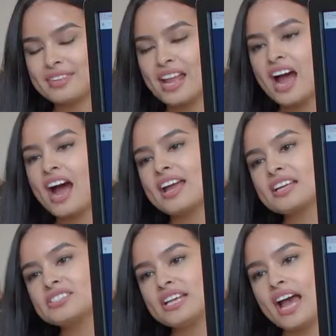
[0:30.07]
is a
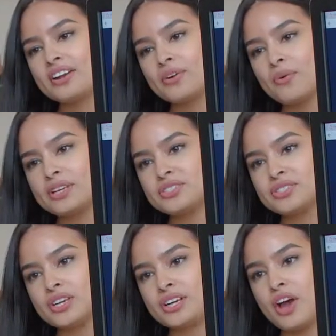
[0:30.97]
student might
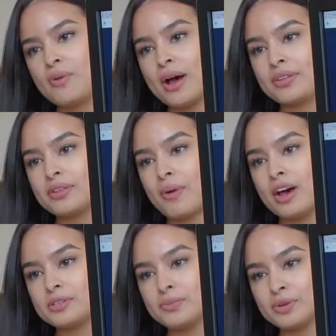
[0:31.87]
have come to the One